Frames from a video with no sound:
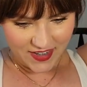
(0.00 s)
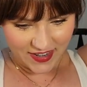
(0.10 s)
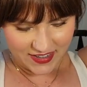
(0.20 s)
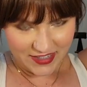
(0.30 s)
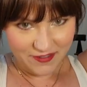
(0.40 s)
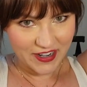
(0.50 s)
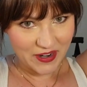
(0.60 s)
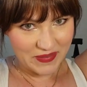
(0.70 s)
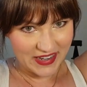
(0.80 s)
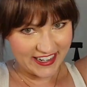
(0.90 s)
highly
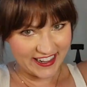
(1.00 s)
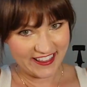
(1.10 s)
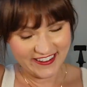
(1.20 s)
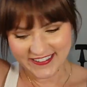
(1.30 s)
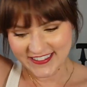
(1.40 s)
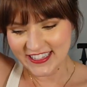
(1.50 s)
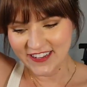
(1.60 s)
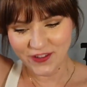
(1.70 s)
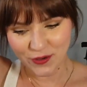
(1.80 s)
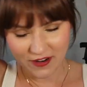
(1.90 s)
recommend those
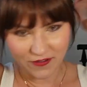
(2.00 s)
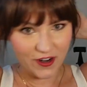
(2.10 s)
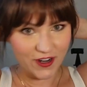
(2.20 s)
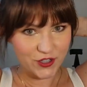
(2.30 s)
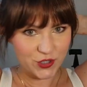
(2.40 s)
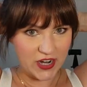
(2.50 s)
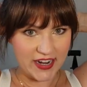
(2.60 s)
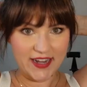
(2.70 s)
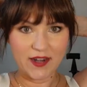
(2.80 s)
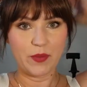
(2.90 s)
if you have not
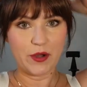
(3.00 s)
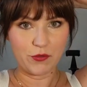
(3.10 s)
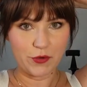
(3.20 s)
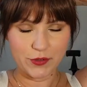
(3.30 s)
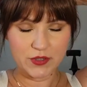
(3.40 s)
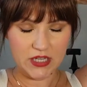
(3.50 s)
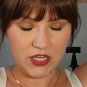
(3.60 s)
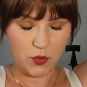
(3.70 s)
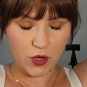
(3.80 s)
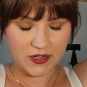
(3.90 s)
tried Better Roots
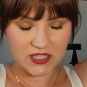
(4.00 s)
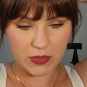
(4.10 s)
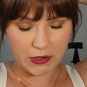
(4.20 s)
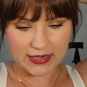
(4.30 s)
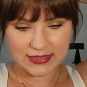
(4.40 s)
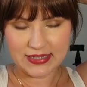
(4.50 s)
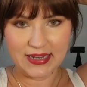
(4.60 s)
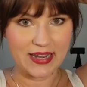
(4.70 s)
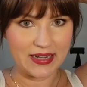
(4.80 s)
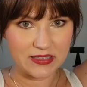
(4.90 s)
and you are
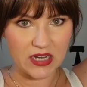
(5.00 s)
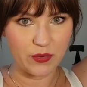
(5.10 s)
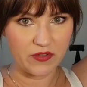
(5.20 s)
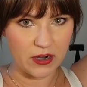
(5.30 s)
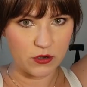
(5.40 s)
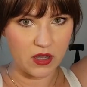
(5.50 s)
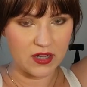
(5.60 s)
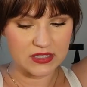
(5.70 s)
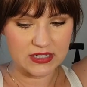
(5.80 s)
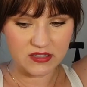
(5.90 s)
experiencing any type of hair
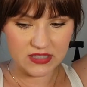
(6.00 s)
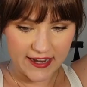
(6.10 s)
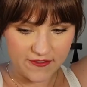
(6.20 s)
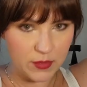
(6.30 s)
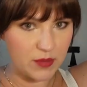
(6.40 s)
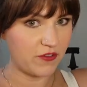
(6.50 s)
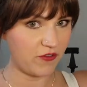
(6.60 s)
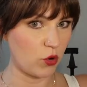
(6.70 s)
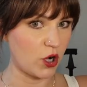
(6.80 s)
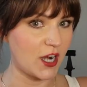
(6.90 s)
loss. It has saved me
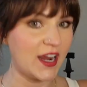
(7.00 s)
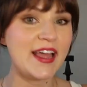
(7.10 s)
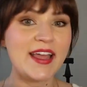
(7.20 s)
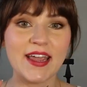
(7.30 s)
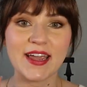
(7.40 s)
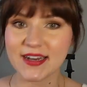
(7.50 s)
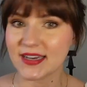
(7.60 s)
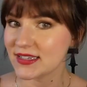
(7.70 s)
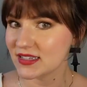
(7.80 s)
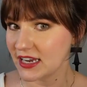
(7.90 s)
before, and
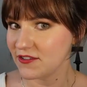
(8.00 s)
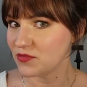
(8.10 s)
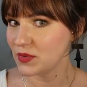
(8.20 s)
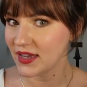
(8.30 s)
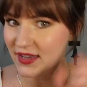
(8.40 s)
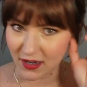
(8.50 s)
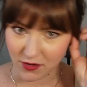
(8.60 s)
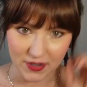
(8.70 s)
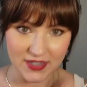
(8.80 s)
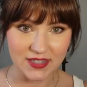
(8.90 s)
it has saved me
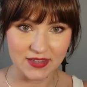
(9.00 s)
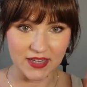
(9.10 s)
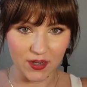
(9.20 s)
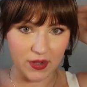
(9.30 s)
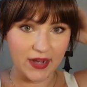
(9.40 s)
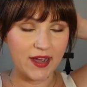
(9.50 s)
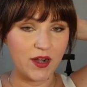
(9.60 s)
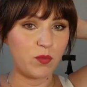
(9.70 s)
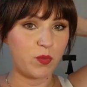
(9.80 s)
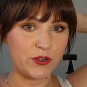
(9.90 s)
again recently when I had
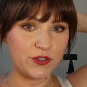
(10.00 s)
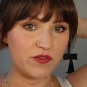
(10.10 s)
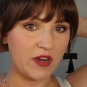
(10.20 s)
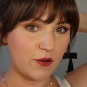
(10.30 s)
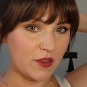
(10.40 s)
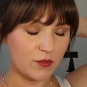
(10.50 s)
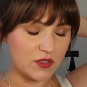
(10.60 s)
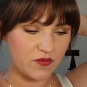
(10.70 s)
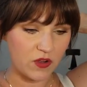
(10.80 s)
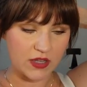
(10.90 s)
a bunch of hair that
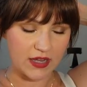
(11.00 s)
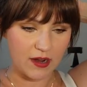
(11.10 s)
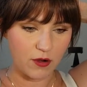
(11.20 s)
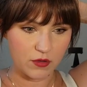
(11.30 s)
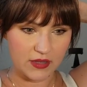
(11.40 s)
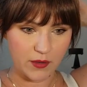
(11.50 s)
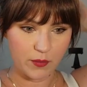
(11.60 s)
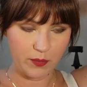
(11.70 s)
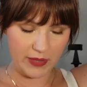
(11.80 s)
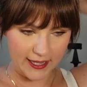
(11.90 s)
was falling out. Like, a
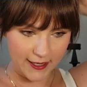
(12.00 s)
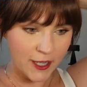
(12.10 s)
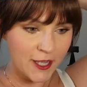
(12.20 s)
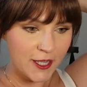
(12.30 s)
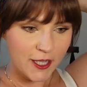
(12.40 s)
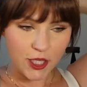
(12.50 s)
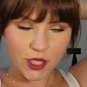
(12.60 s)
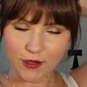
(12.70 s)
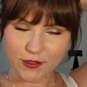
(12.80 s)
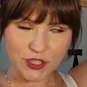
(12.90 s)
big,
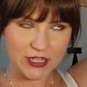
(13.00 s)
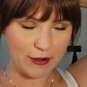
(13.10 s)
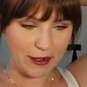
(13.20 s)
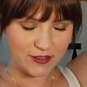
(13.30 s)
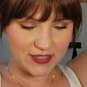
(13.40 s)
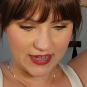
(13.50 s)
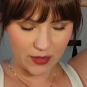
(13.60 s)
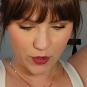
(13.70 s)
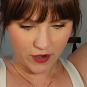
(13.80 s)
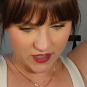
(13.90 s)
huge shout out to
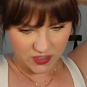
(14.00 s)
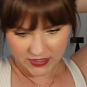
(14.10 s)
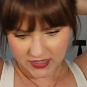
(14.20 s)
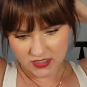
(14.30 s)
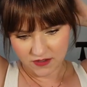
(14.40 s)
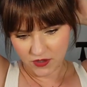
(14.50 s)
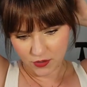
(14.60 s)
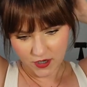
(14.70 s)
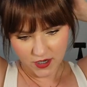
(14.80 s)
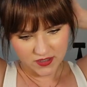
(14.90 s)
that product, because if
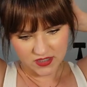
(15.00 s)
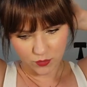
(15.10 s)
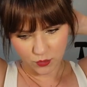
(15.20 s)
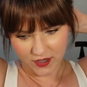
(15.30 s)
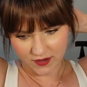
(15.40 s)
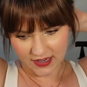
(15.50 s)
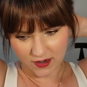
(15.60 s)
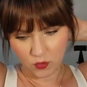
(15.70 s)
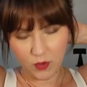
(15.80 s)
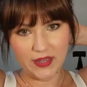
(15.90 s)
you are someone like
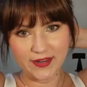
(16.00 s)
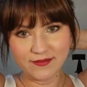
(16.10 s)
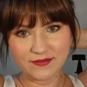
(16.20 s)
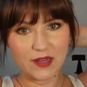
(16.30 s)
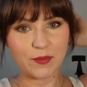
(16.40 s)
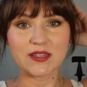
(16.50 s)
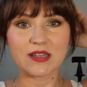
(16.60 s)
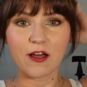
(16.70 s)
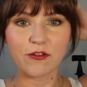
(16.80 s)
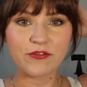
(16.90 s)
a woman, like
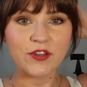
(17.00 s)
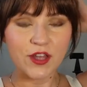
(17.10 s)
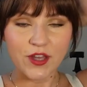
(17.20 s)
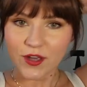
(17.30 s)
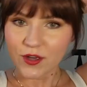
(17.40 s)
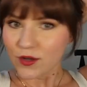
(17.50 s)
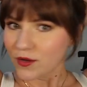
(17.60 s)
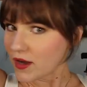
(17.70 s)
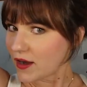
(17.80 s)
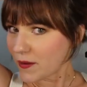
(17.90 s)
myself,
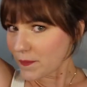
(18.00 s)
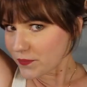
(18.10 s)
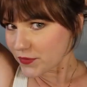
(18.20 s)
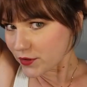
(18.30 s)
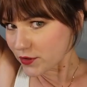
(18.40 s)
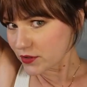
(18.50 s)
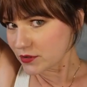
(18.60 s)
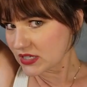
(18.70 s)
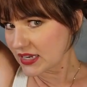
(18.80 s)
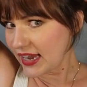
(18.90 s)

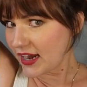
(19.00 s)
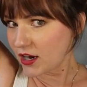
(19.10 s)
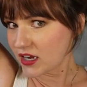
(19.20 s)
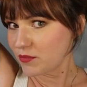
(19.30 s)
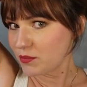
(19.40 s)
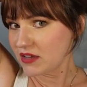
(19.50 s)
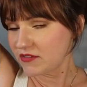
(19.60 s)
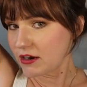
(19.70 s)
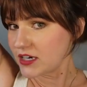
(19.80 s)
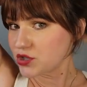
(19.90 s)
losing hair, it can be
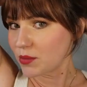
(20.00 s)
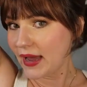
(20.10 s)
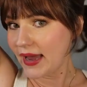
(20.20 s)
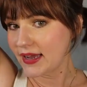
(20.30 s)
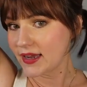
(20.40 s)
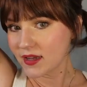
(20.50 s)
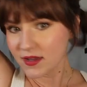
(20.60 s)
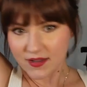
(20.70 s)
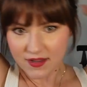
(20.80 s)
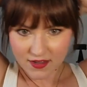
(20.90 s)
very traumatic.
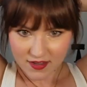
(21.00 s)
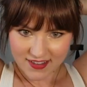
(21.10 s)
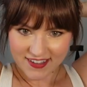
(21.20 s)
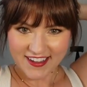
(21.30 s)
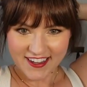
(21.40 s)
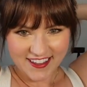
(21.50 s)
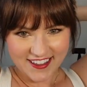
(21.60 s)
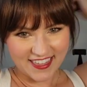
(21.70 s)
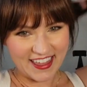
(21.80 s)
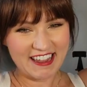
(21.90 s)

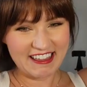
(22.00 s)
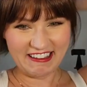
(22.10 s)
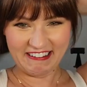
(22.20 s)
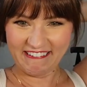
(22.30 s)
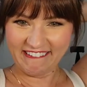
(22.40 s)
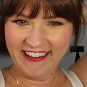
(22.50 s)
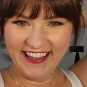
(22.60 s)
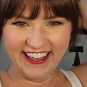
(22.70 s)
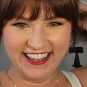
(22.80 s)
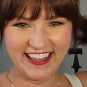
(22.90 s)
Thank you.
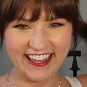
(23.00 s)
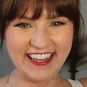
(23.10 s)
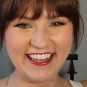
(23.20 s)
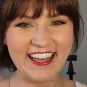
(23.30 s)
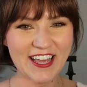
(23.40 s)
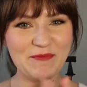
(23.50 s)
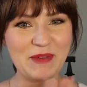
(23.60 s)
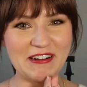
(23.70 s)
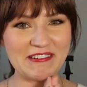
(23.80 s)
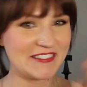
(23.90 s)

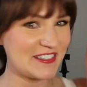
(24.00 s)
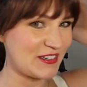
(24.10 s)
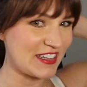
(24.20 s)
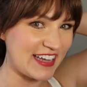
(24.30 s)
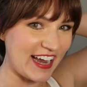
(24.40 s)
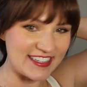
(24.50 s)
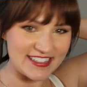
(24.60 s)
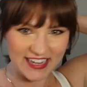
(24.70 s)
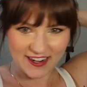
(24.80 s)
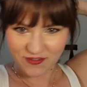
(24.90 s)
Better Roots really
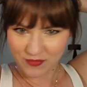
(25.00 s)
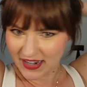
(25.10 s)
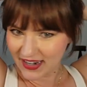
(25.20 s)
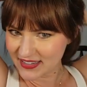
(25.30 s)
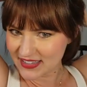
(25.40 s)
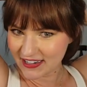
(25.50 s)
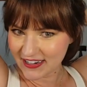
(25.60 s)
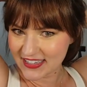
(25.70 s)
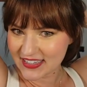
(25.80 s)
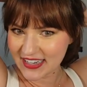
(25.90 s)
has saved me.
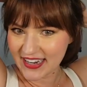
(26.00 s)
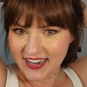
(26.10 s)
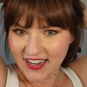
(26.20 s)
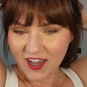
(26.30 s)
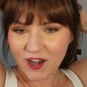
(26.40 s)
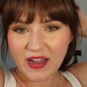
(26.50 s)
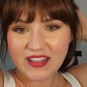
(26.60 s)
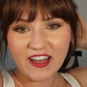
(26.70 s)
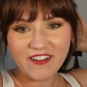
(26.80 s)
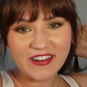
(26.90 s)
Seriously. Oh, I love